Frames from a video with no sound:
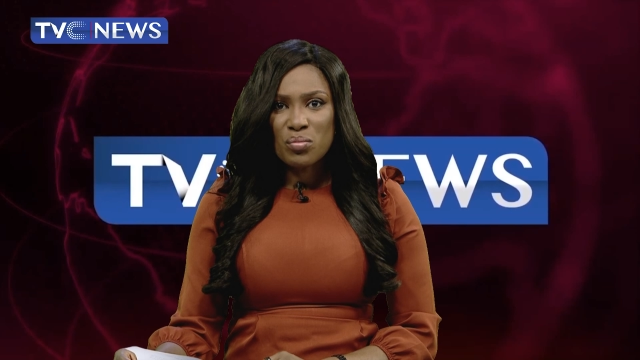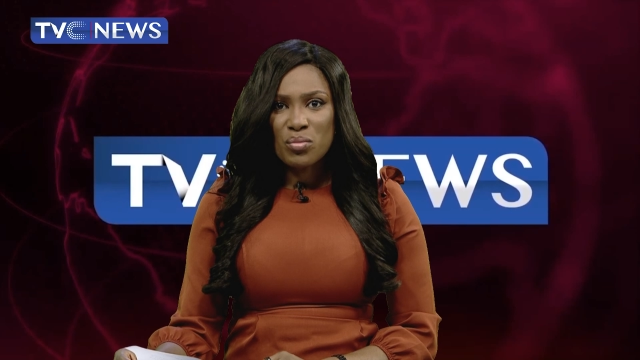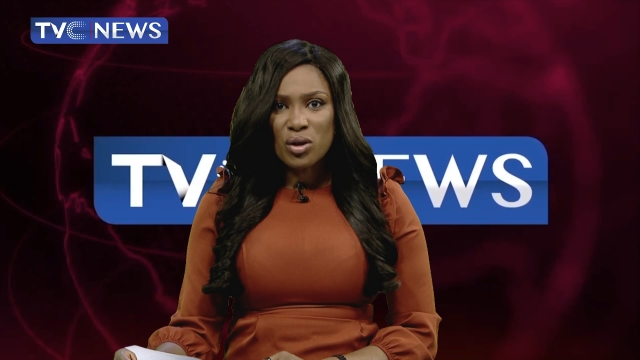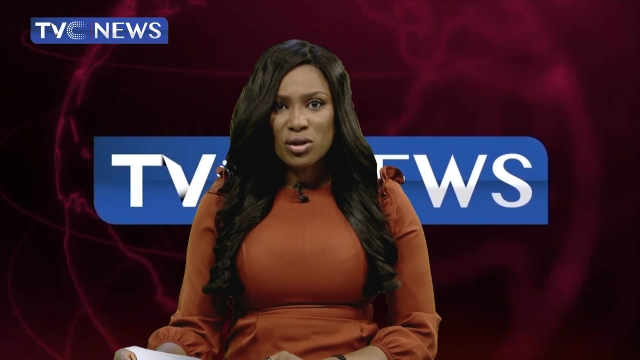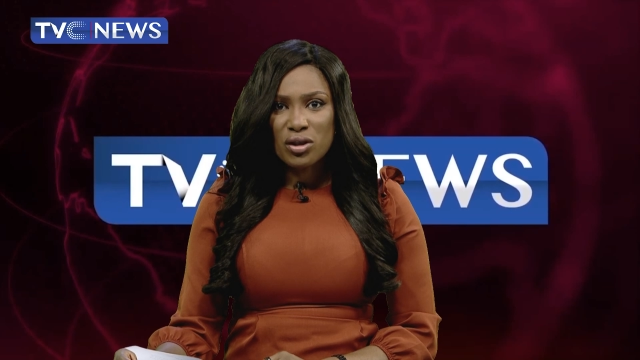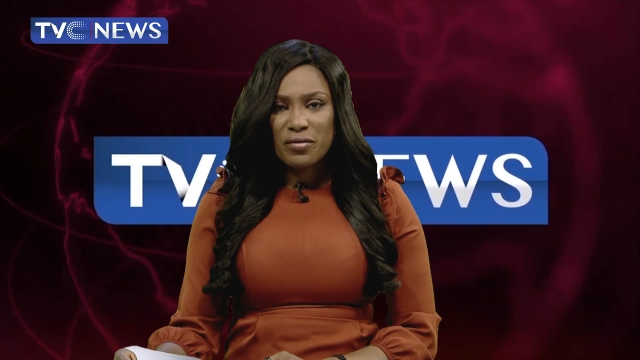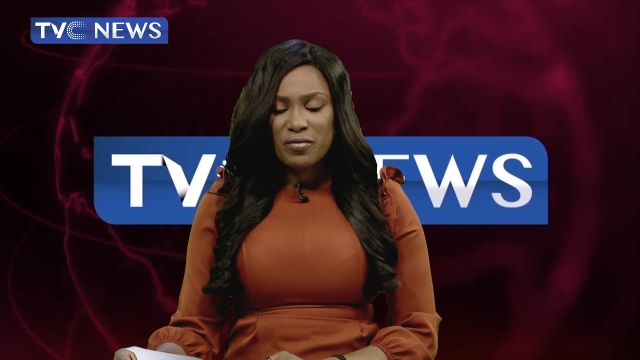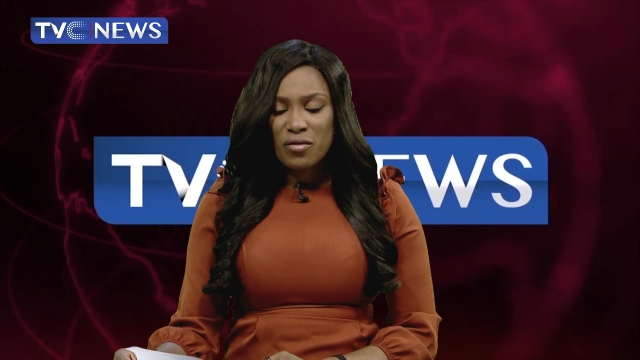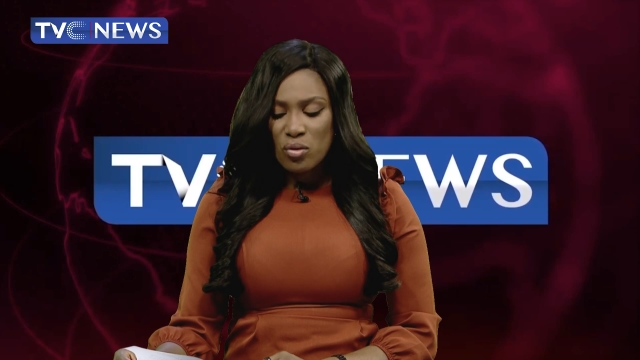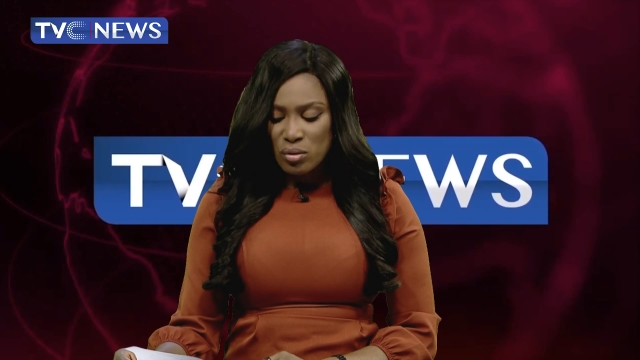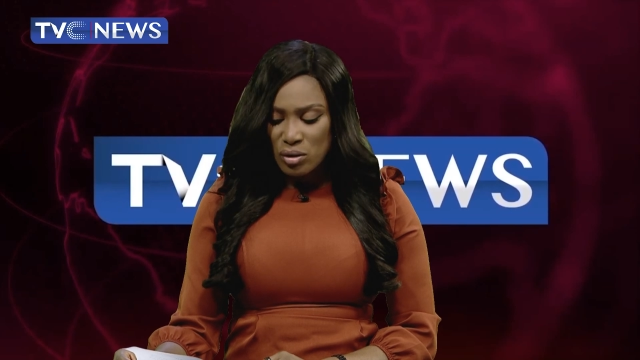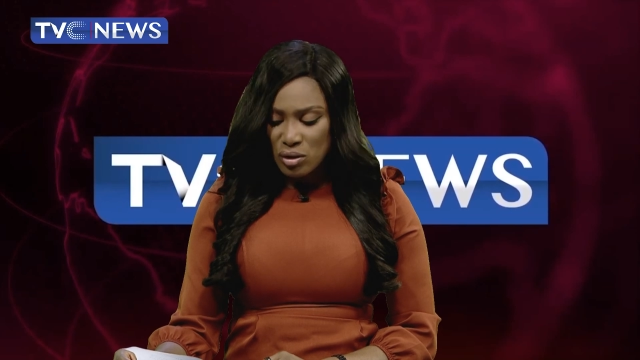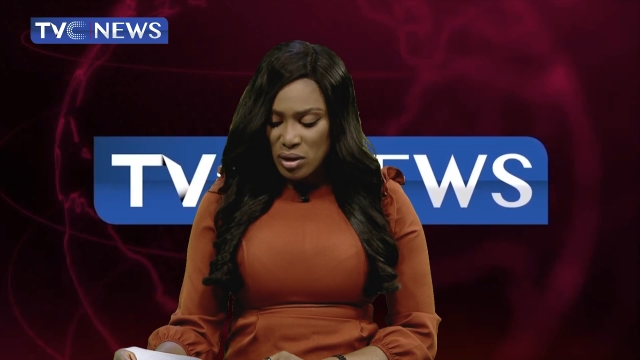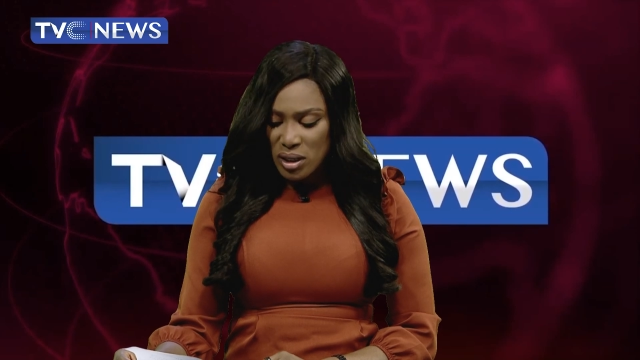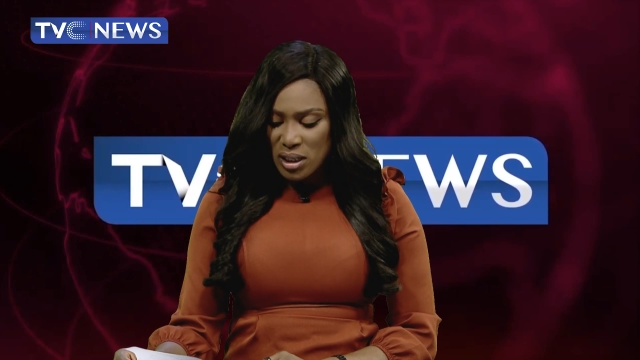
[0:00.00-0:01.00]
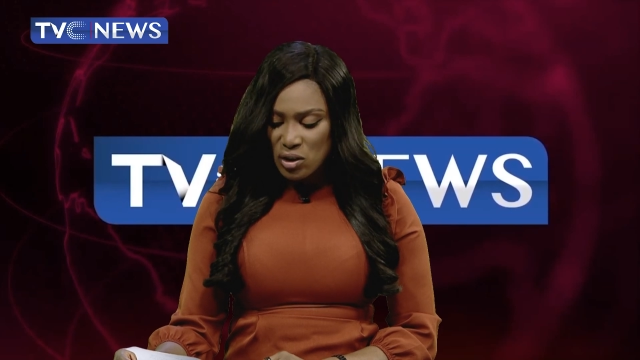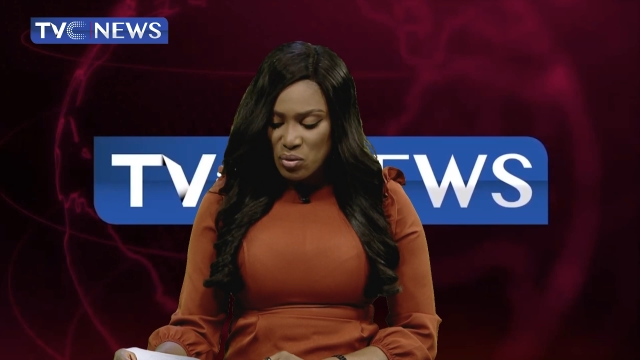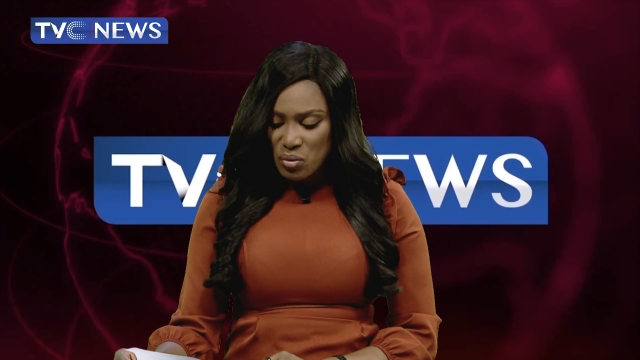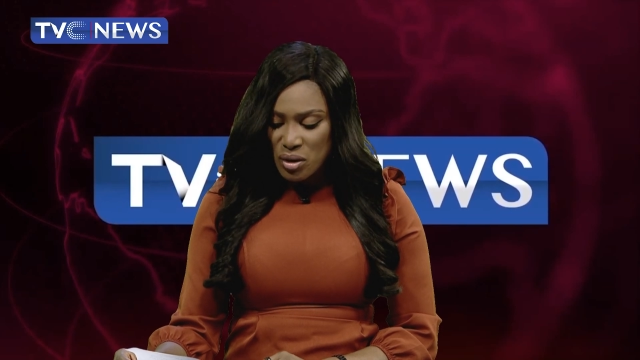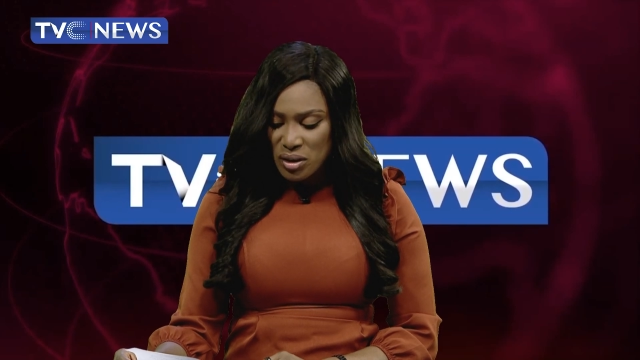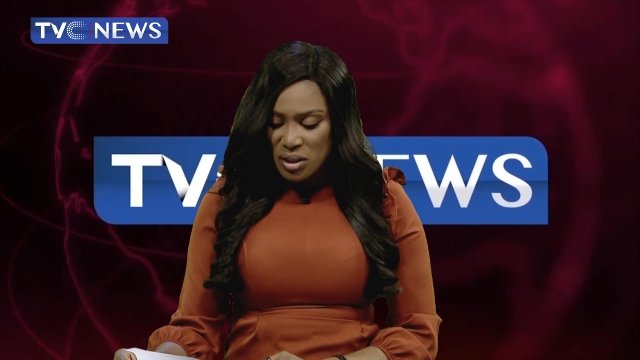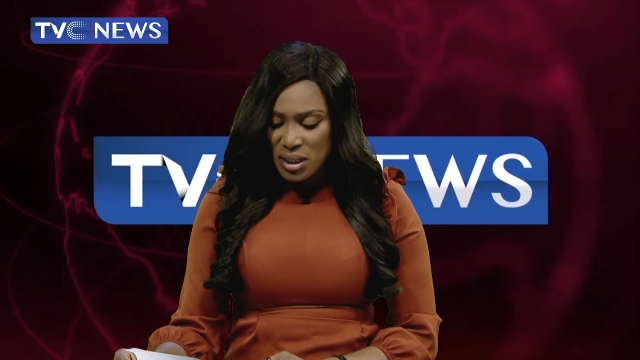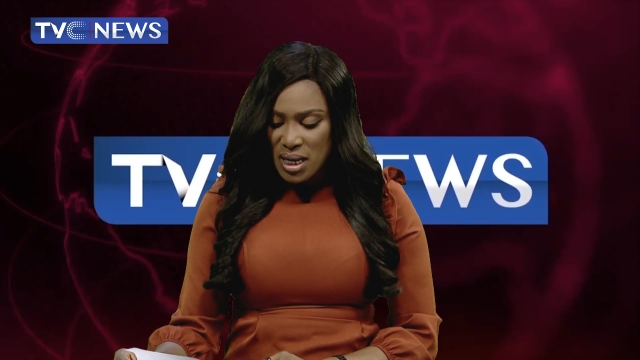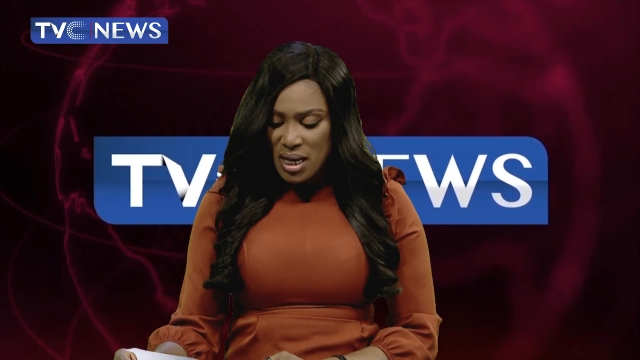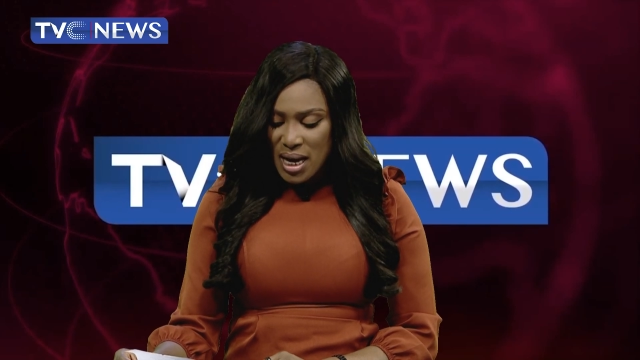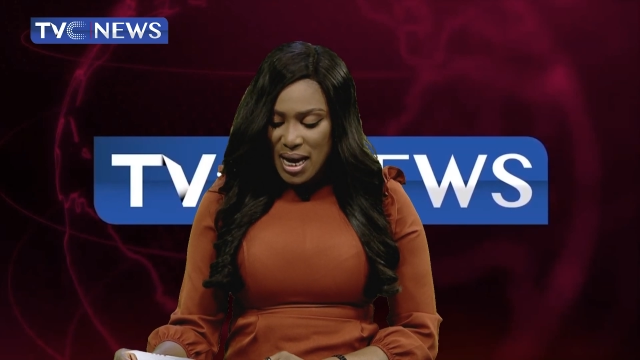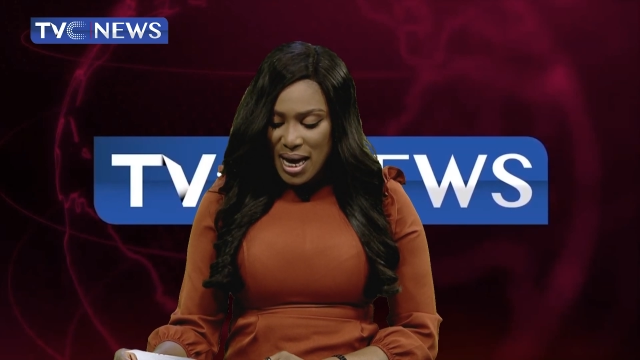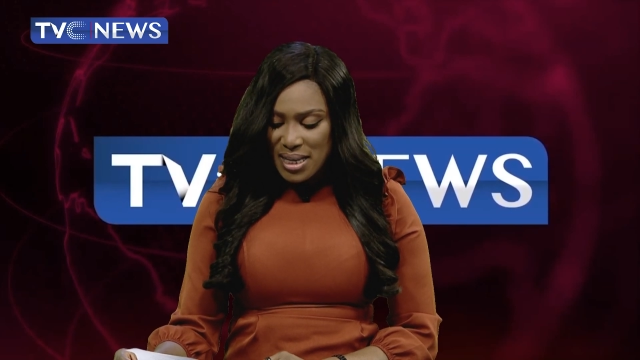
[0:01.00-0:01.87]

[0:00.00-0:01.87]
much for talking to us,